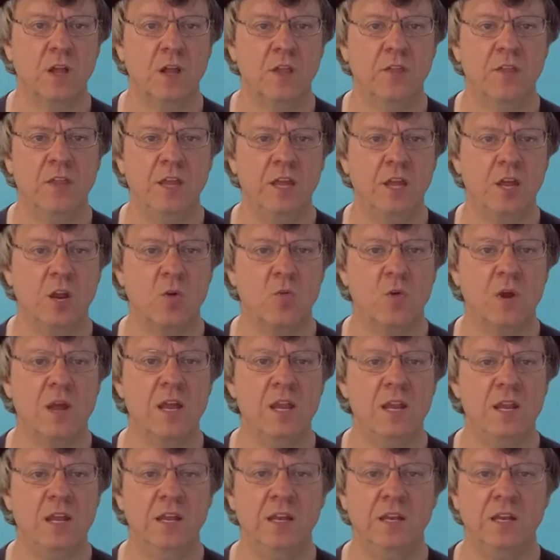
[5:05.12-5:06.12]
The
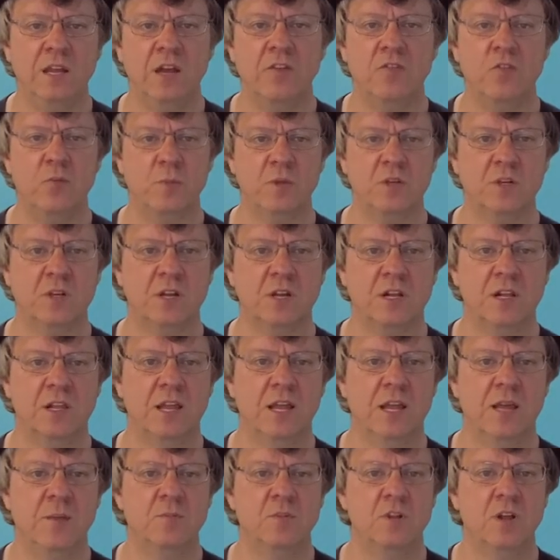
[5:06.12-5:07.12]
Iranian government
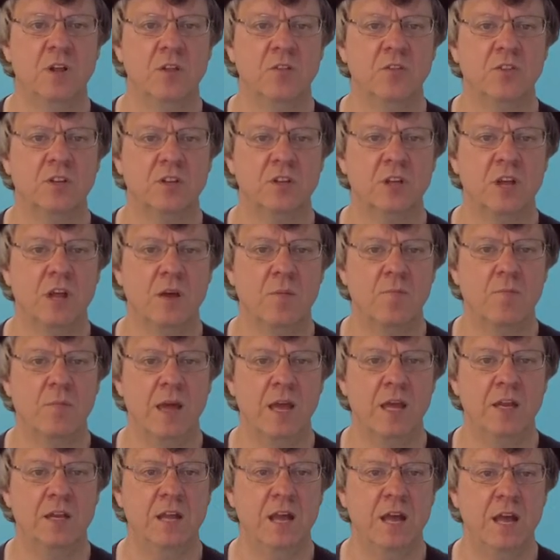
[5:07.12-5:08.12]
claimed that
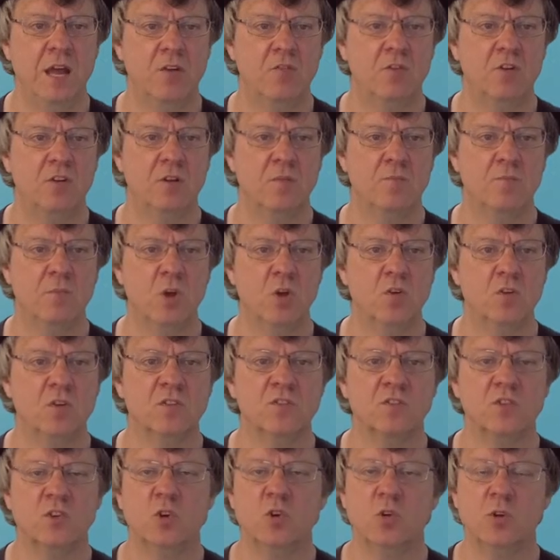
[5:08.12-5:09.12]
Manharan Monis,